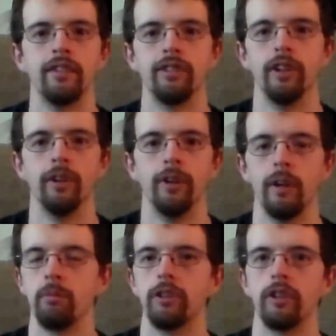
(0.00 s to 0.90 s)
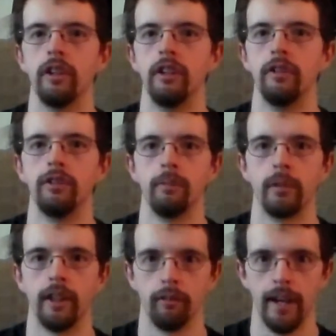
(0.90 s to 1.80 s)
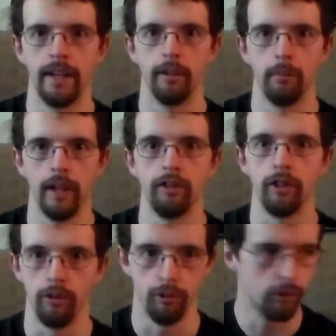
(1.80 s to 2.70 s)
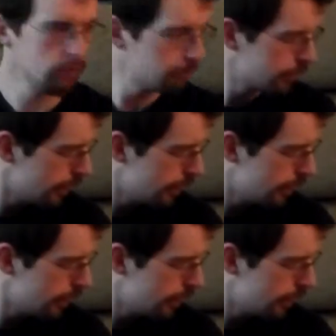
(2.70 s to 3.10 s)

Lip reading: So I'm just going to do something random as usual.